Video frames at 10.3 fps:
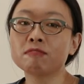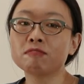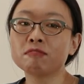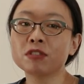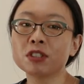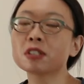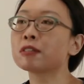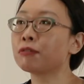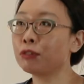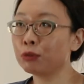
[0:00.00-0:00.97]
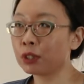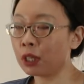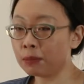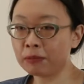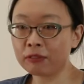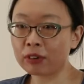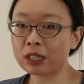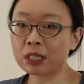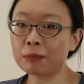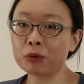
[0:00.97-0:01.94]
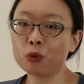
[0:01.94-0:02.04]
Just a few tips. For
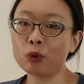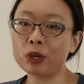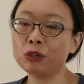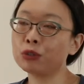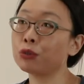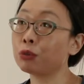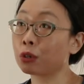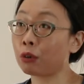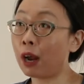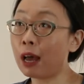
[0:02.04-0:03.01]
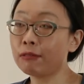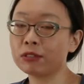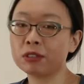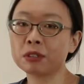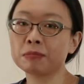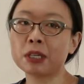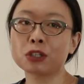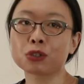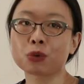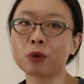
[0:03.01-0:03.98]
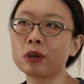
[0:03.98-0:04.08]
example, when you do a graph, just make
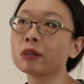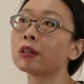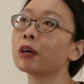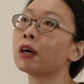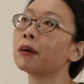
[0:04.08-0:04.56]
sure the